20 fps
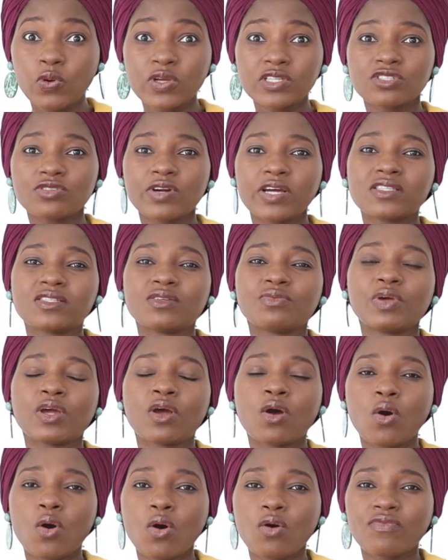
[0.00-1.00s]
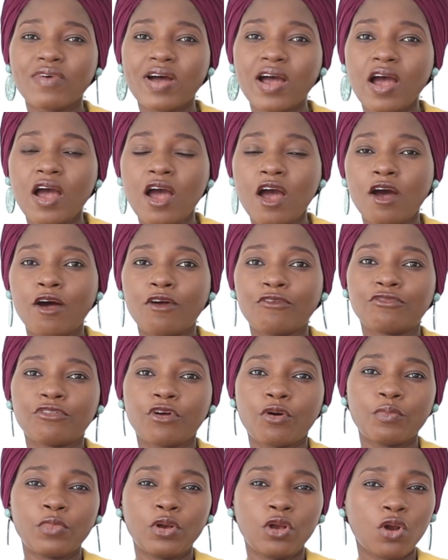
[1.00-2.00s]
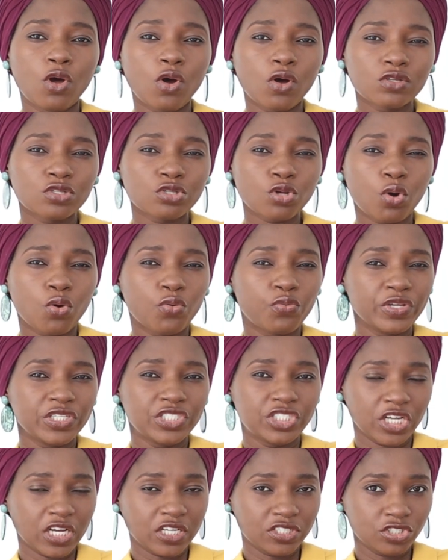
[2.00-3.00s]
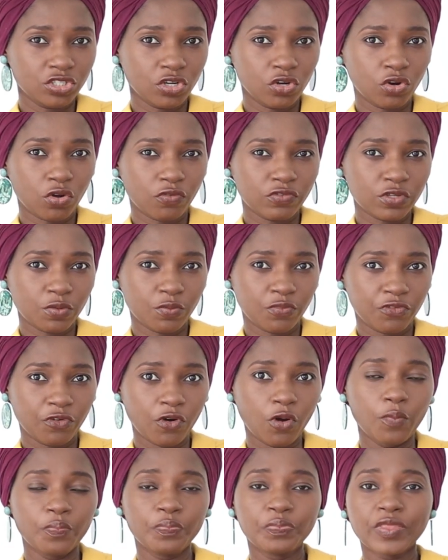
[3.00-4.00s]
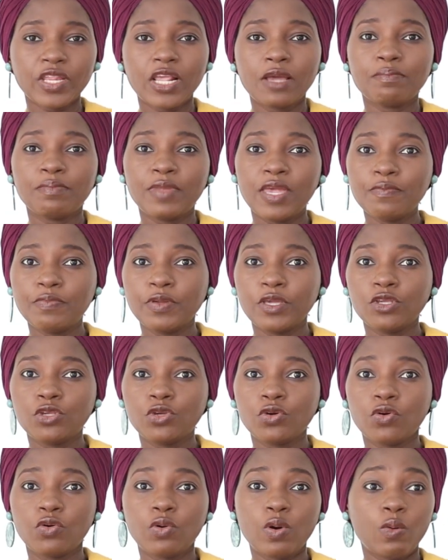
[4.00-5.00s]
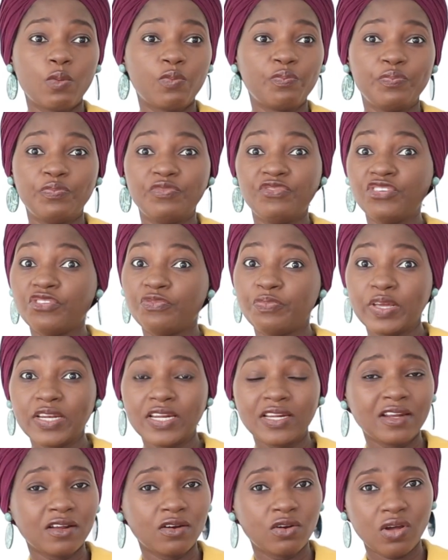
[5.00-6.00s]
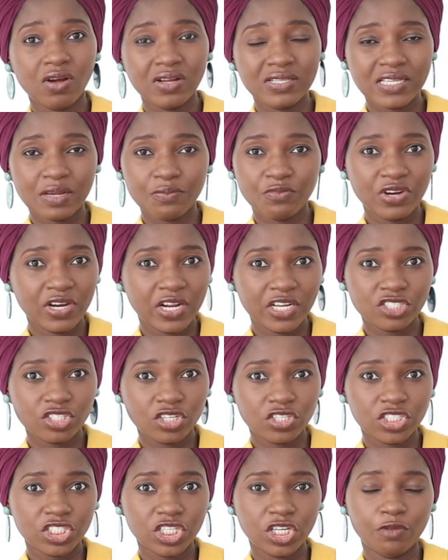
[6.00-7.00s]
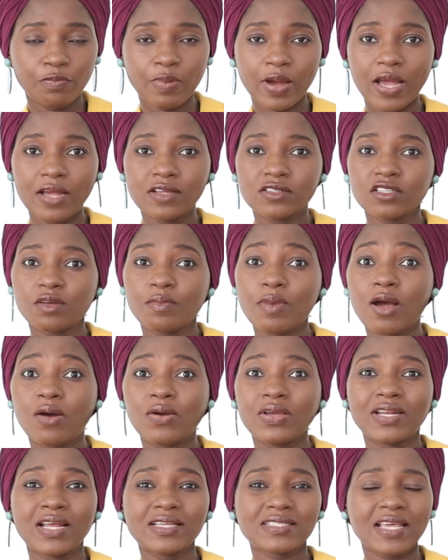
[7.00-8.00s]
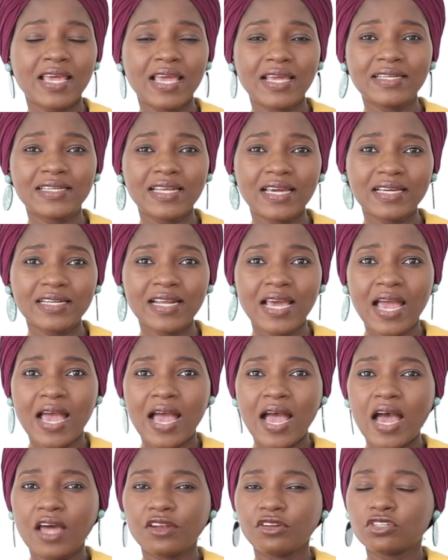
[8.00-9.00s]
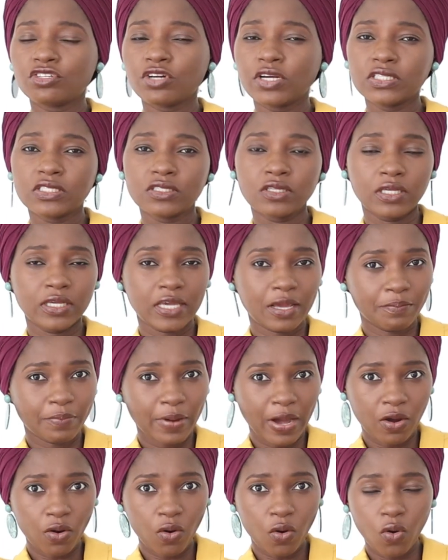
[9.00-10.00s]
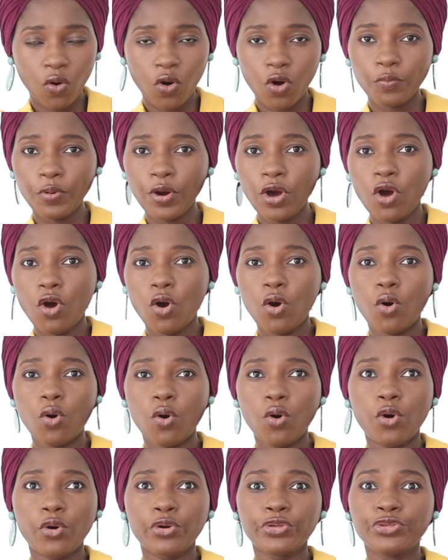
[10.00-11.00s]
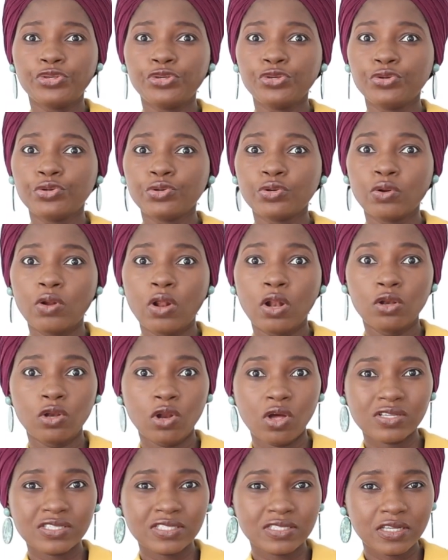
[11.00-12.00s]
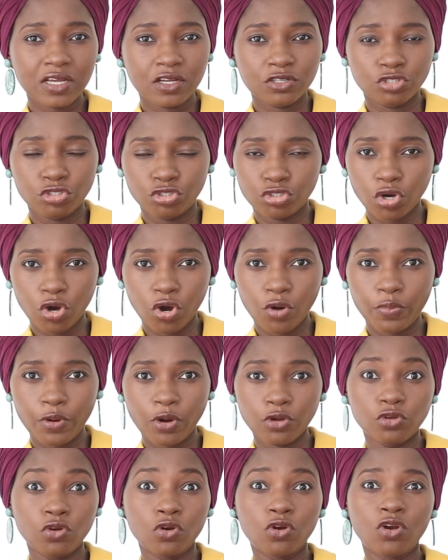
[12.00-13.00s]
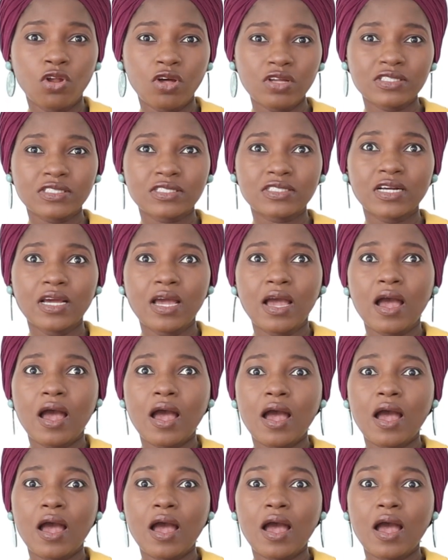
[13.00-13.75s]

is trying to recover from loss or rejection of some form. Maybe you've been in a long-term relationship and somehow it has ended and you're trying to get back up, or you lost a job, or you lost